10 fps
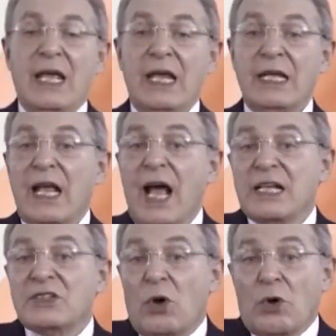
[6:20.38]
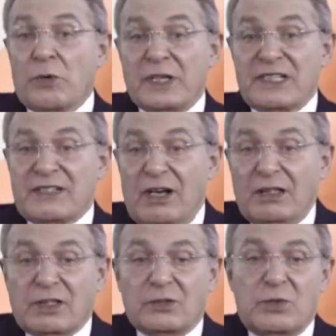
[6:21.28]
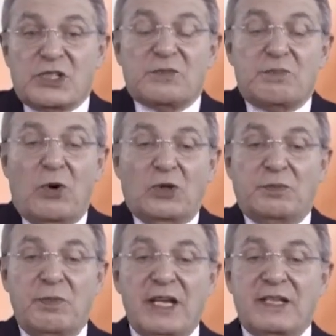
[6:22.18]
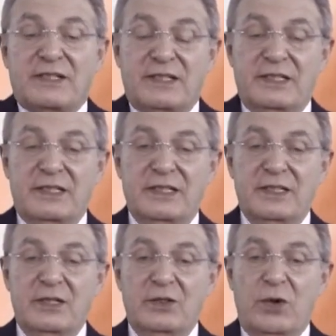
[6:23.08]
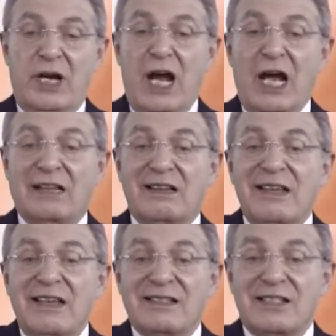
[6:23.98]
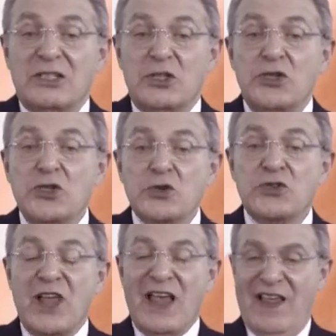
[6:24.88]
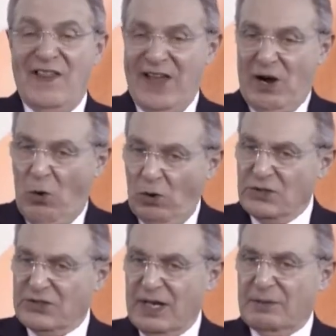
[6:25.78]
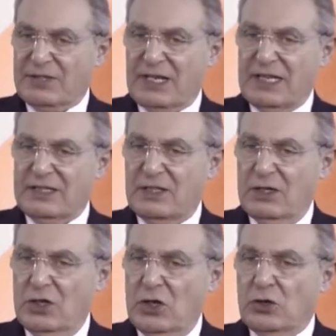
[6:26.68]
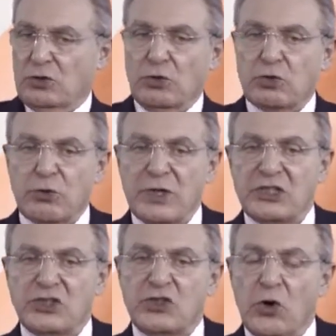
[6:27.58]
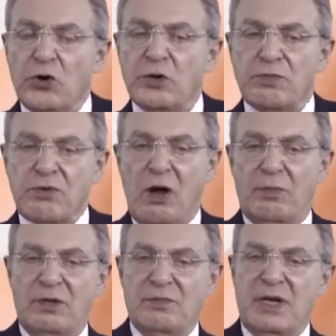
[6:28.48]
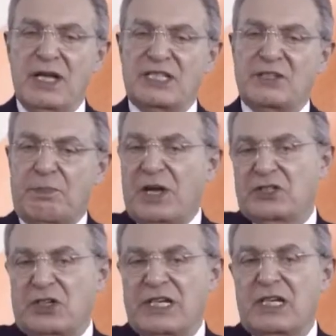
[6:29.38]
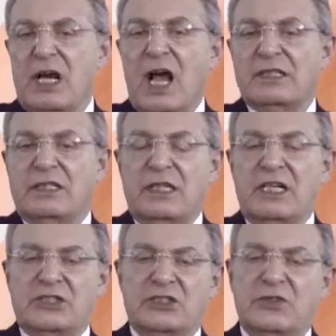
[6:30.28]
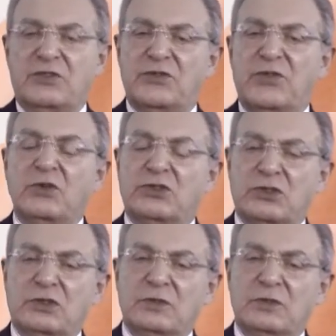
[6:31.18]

It has already started with sport medicine, where athletes used their own stem cells to treat joint problem, especially cartilage dysfunction.